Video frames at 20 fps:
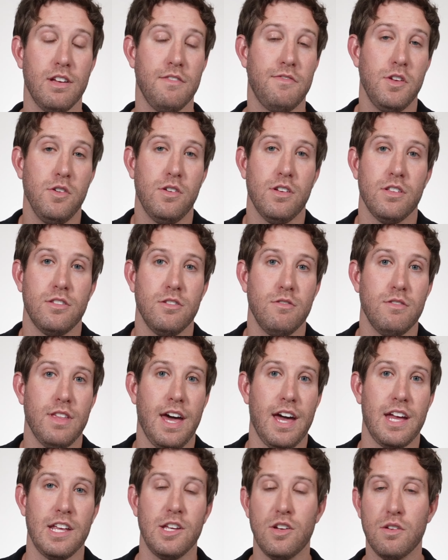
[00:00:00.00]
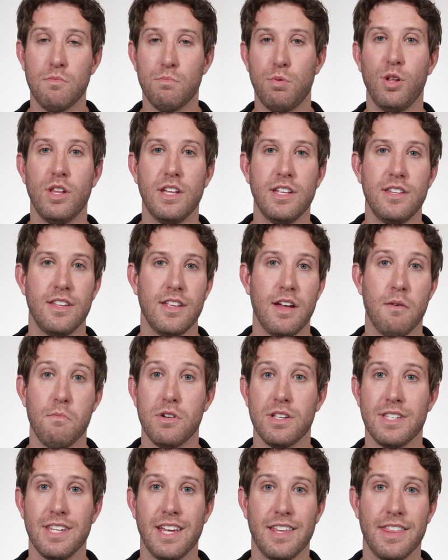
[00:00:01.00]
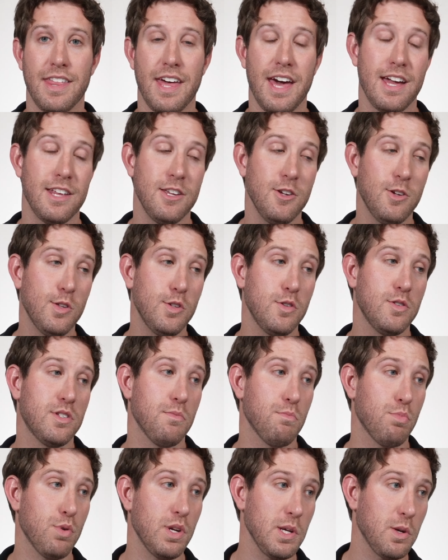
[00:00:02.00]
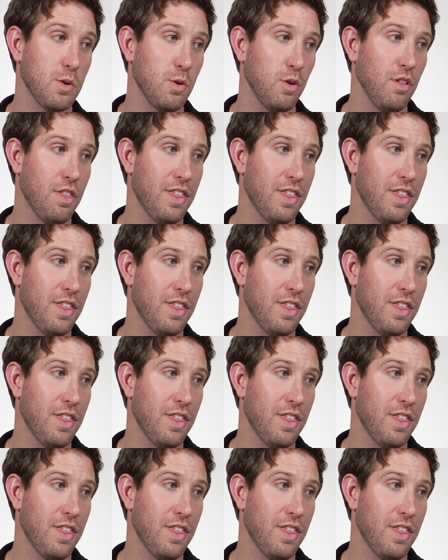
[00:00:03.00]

If you can do that, you can pull in numbers like that. You can do some pretty cool